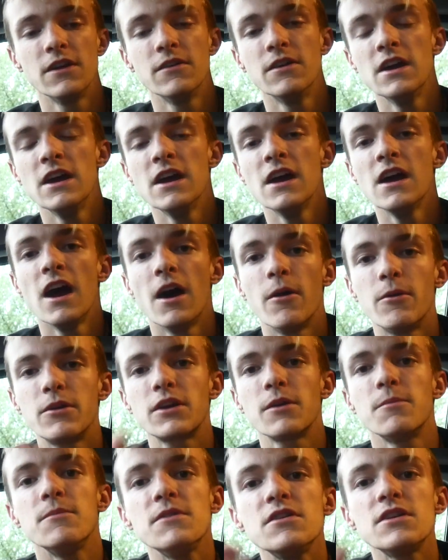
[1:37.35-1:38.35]
I want
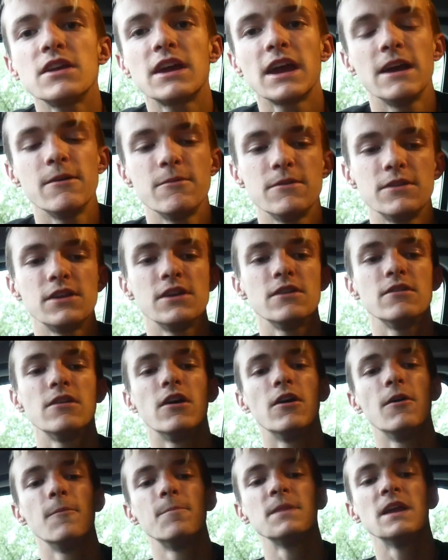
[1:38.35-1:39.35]
to communicate with you
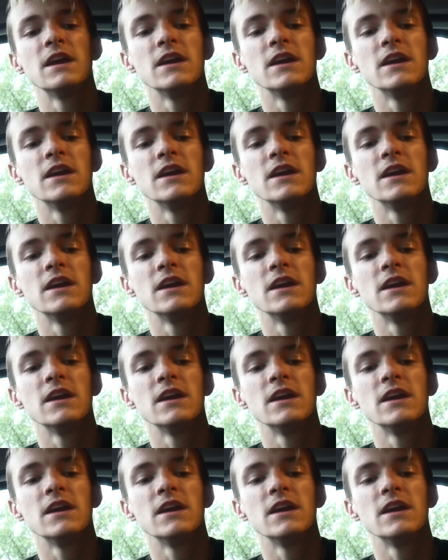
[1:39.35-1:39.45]
lot.